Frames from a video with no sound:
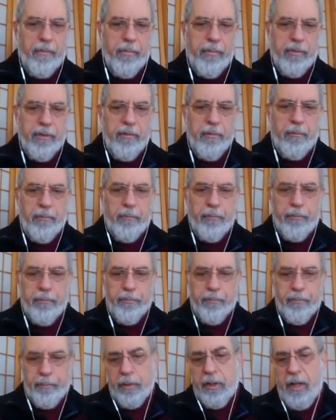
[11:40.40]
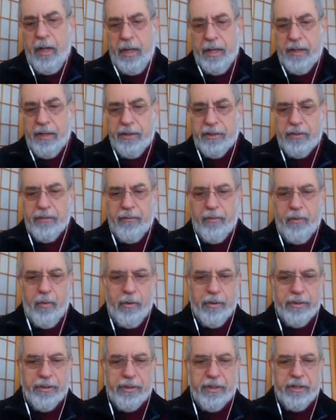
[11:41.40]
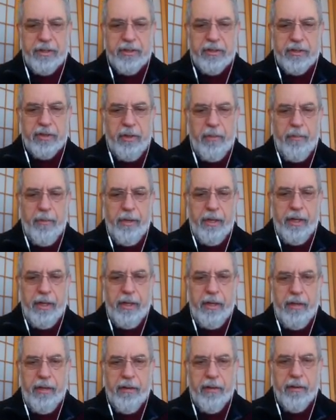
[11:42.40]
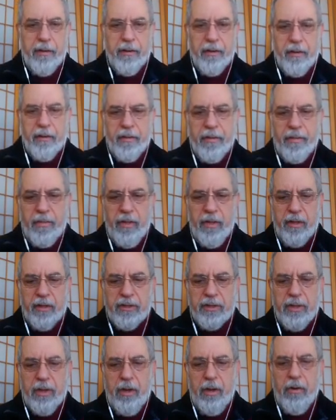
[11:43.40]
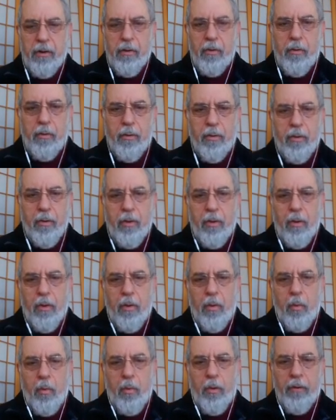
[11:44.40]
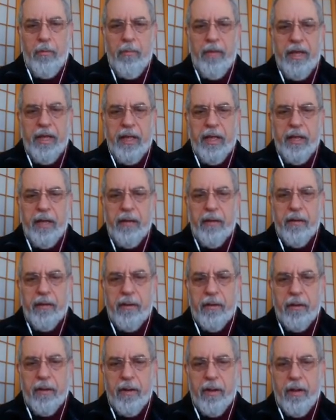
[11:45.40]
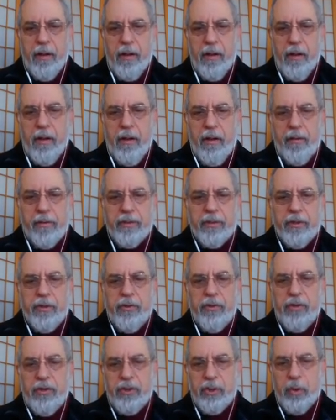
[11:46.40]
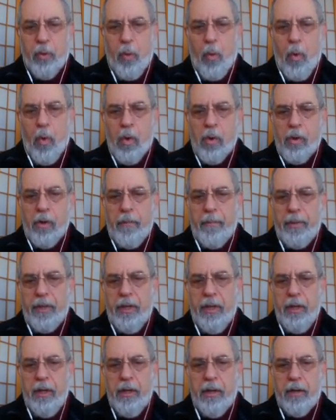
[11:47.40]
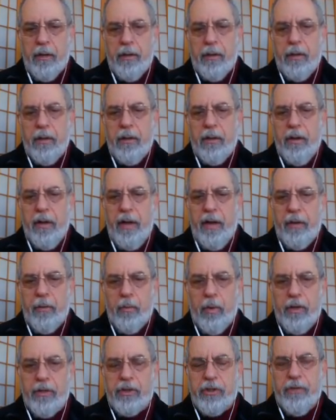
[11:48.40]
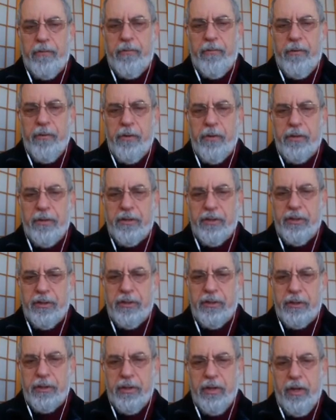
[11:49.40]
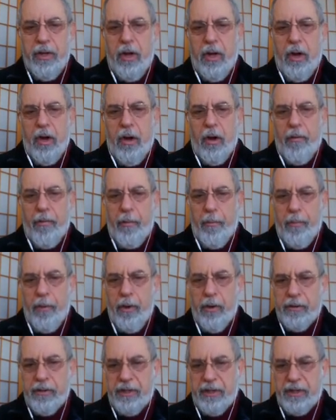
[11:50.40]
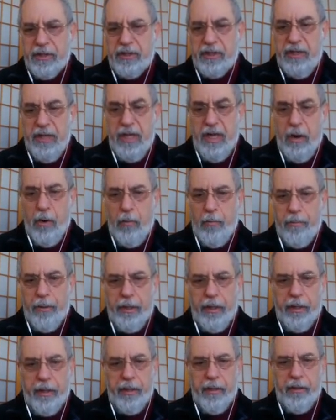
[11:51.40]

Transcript: the plot is, of course, that somebody thinks, oh, we'll make it so that there's a war up here, and Russia focuses on the Baltic Sea opening